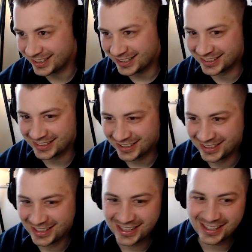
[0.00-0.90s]

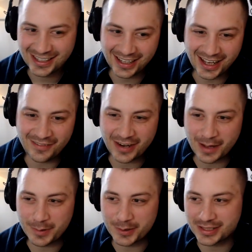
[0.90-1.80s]
I'm
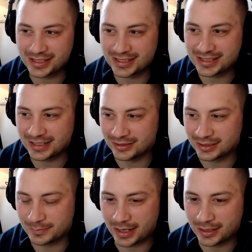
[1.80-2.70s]
not posting a
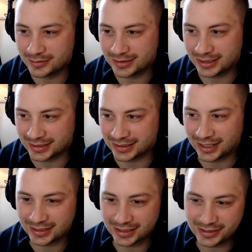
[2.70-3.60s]
single to my own
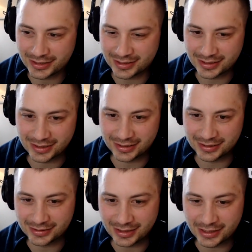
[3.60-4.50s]
TikTok. I just
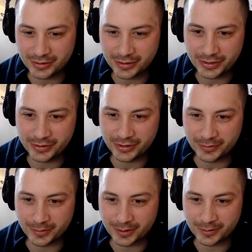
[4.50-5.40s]
I do what you
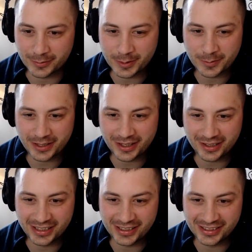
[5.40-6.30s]
do. What do we
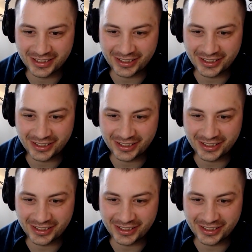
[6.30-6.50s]
call it?